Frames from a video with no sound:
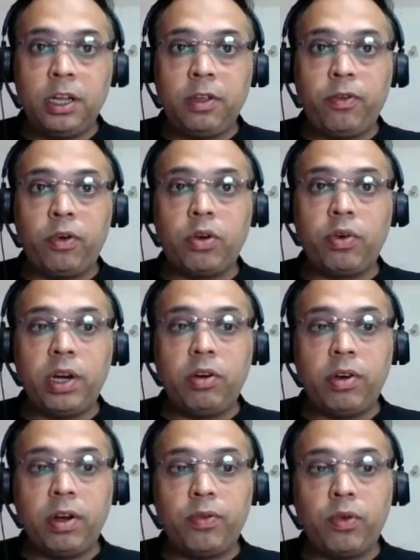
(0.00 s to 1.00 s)
for
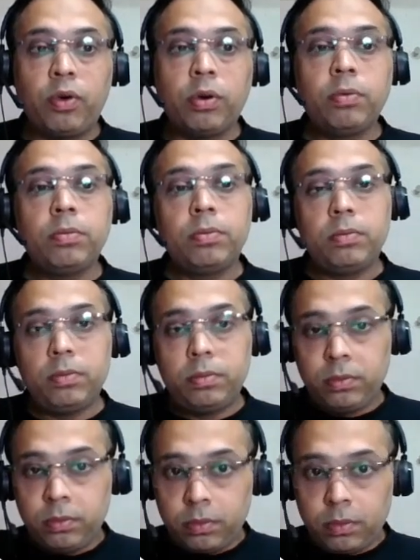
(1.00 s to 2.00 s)
2024
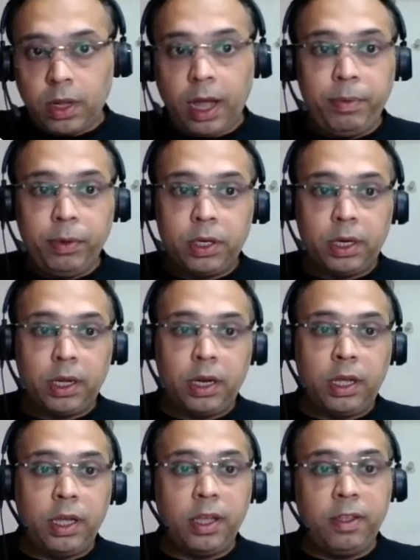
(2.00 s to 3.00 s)

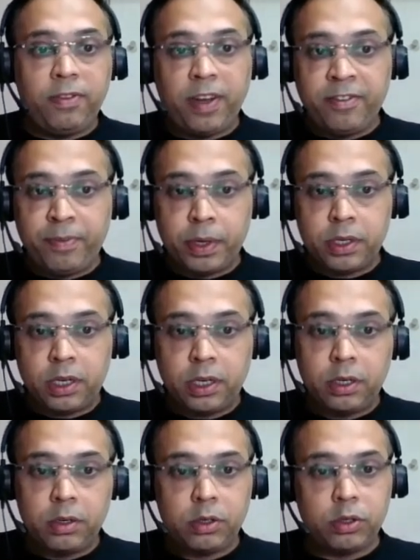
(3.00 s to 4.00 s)
hypothetically is 5%.
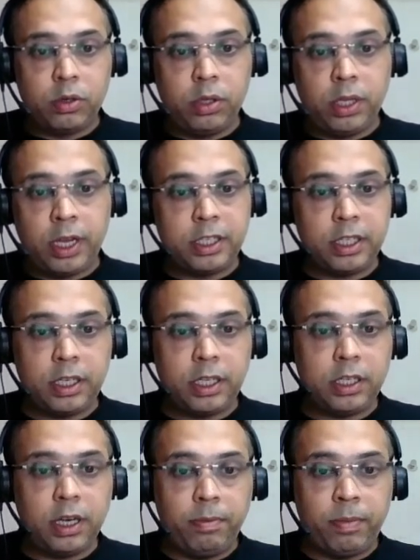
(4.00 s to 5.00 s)
So that's the
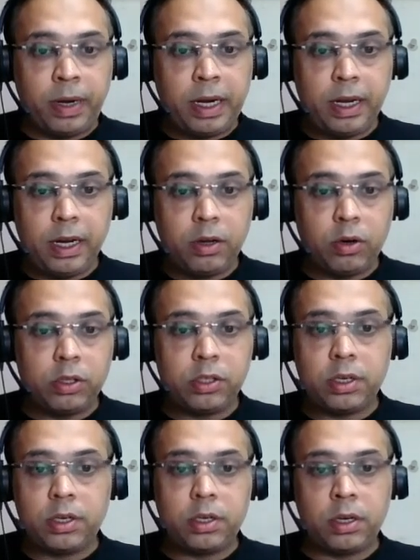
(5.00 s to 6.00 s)
reason material cost,
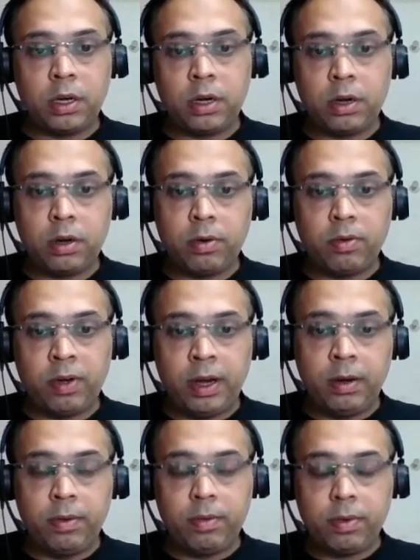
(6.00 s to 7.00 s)
while
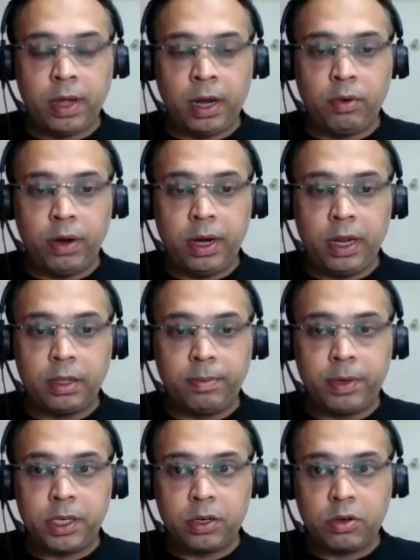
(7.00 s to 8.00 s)
calculating the
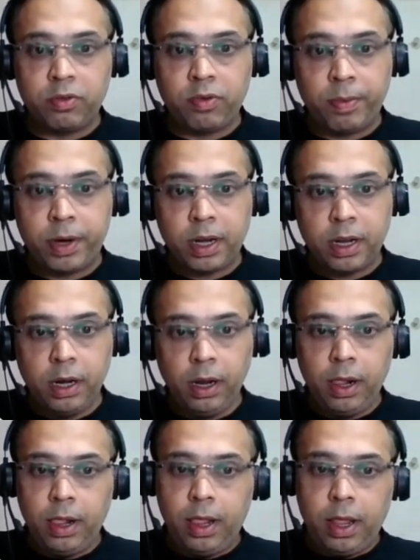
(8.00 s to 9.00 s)
budget cost for material,
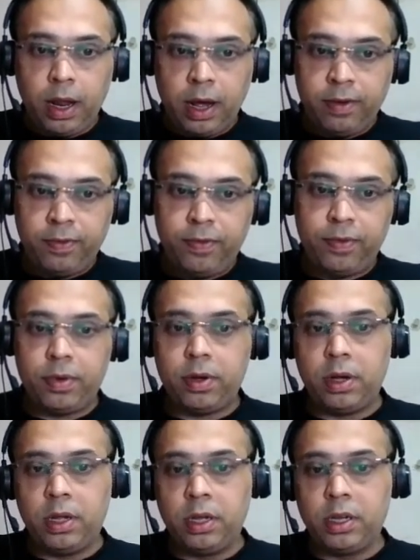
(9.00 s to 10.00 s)
I've
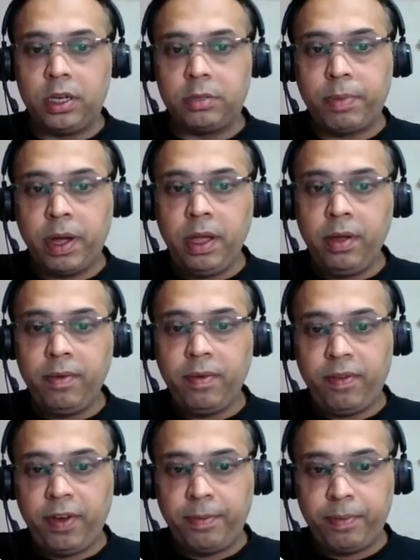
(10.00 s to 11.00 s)
increased by
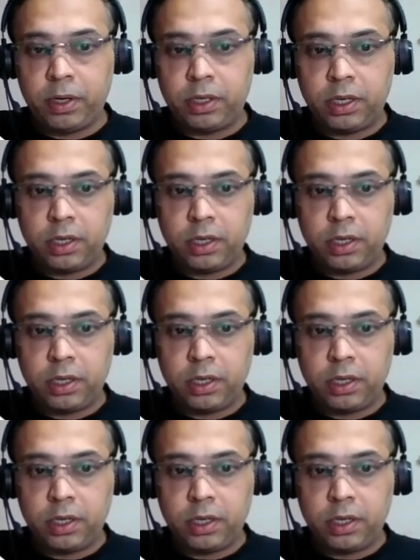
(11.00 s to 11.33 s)
5%.